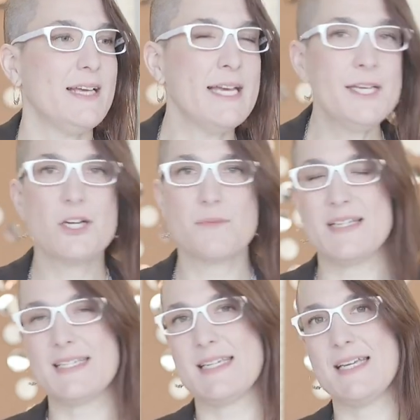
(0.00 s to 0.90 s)
in your
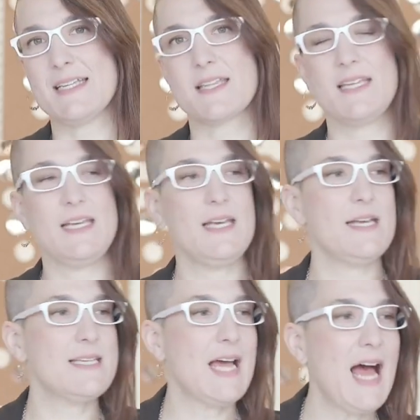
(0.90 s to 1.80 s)
business,
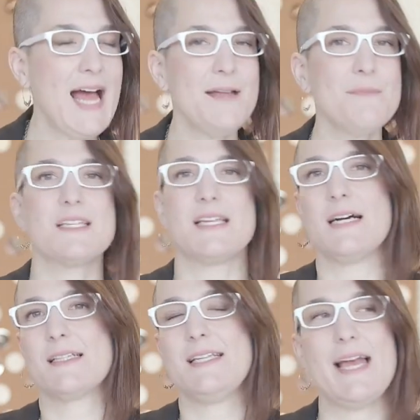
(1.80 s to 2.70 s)
the time
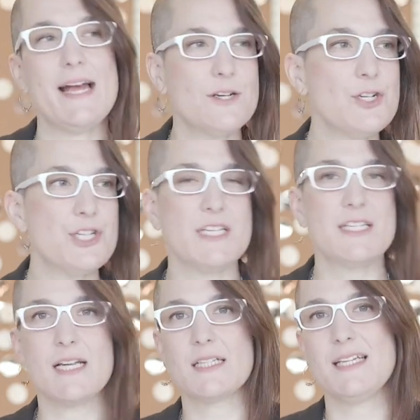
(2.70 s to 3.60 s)
suck, the energy
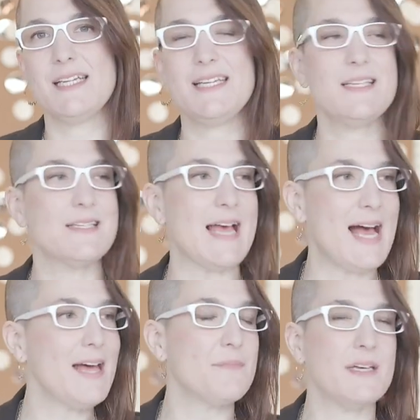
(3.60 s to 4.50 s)
suck that is
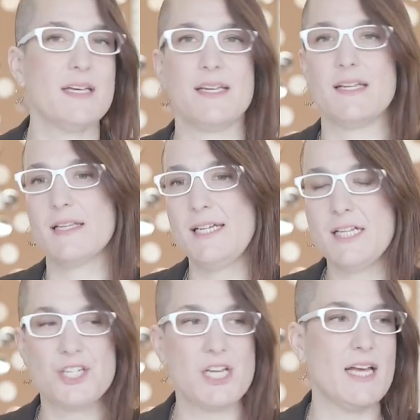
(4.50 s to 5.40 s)
admin and
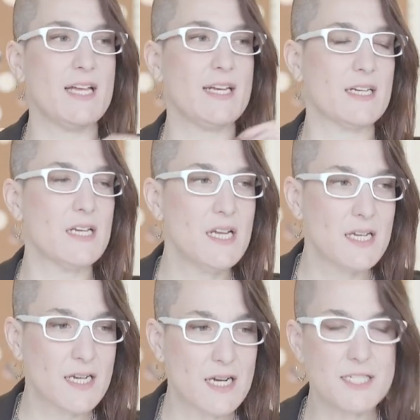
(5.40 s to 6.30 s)
lead gen and
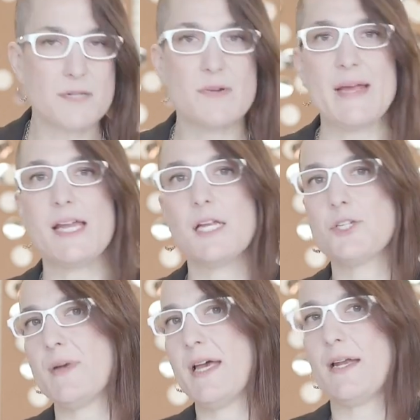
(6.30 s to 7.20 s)
customer
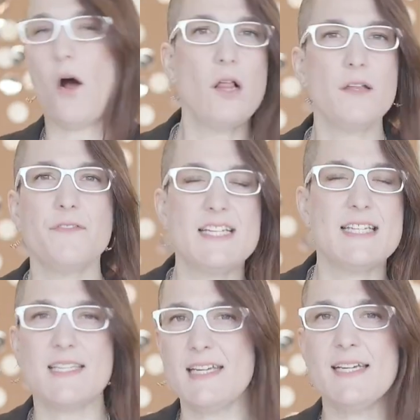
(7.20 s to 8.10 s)
management, all of
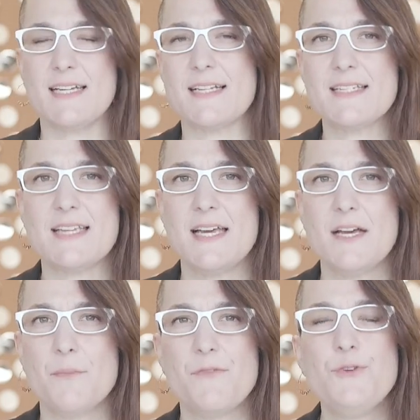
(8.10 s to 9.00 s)
these things.
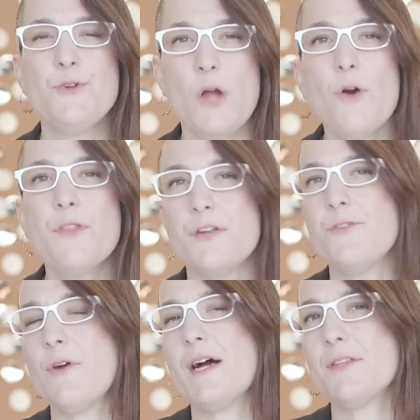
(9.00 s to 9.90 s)
But if you know that
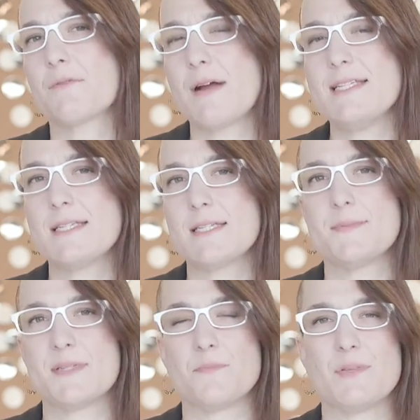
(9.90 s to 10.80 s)
if you have the right
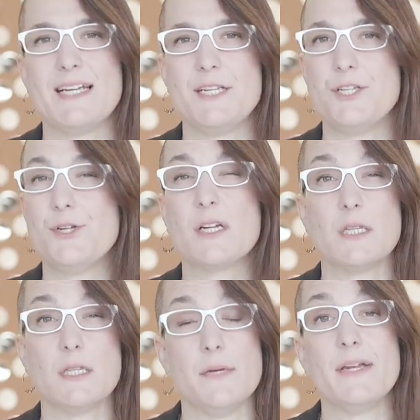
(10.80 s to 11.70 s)
systems in place, you could
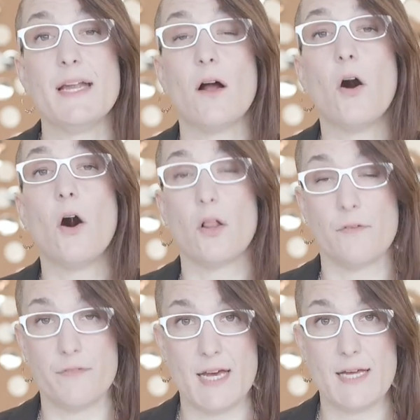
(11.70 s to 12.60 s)
eliminate
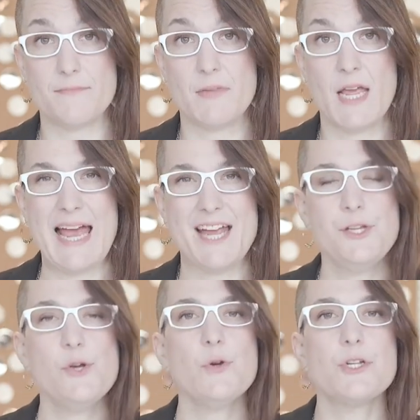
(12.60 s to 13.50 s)
all of that.
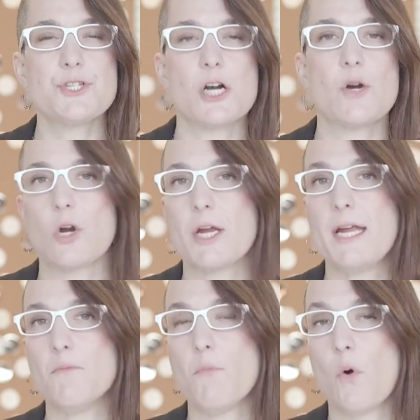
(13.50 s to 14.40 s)
And you could start
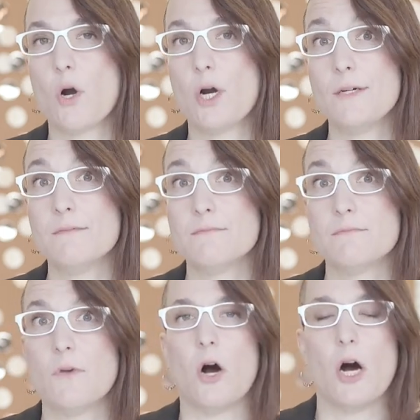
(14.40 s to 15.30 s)
working more
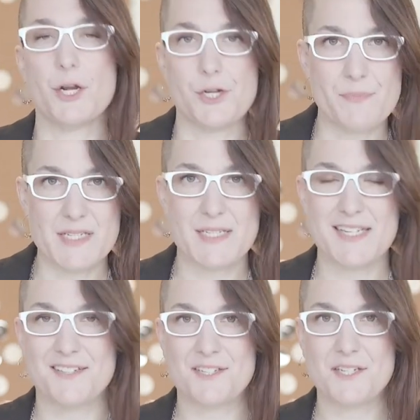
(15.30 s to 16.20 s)
on your
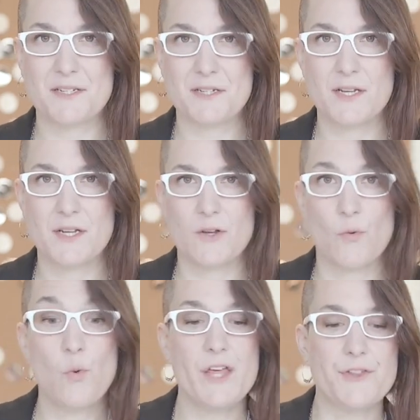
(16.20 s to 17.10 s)
business,
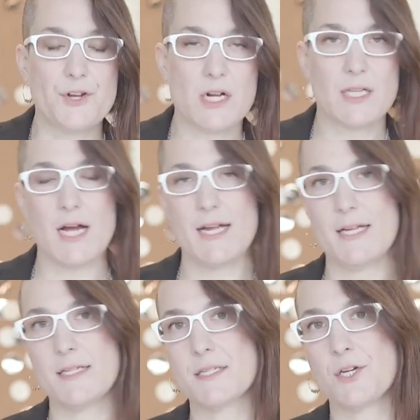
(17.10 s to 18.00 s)
with your
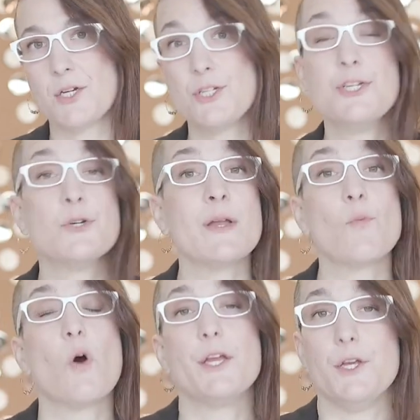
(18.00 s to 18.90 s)
clients,
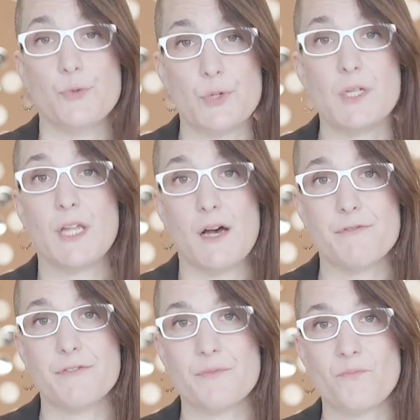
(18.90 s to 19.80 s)
doing what you
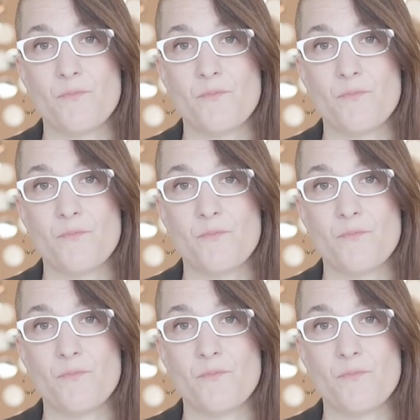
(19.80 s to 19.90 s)
love.